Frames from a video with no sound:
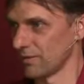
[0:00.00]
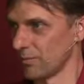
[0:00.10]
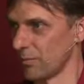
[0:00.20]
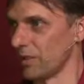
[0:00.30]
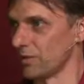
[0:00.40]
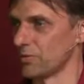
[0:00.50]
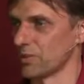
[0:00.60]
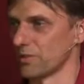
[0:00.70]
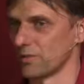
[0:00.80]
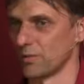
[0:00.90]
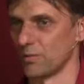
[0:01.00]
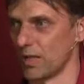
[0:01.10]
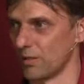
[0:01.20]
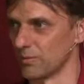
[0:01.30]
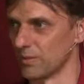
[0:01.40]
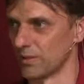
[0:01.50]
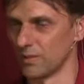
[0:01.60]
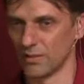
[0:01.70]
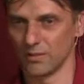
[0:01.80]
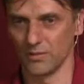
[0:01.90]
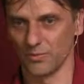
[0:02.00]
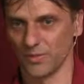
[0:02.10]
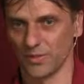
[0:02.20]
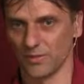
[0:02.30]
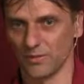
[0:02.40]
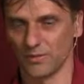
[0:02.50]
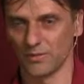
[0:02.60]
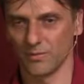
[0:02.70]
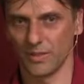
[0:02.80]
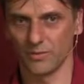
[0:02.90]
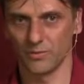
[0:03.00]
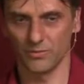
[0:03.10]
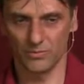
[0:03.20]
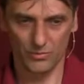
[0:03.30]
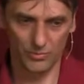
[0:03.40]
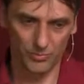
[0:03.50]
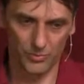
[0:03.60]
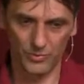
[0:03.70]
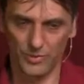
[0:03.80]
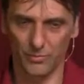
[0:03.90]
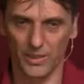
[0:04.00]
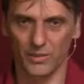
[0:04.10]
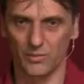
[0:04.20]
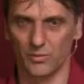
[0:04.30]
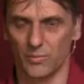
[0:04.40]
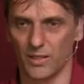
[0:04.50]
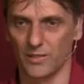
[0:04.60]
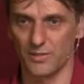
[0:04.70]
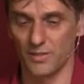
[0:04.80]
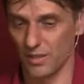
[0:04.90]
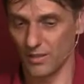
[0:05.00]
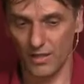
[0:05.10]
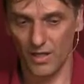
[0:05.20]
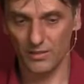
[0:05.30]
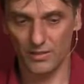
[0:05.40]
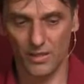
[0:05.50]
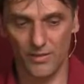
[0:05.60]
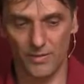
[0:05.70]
we need to just know how and use it right to to put it back into the balance and god gave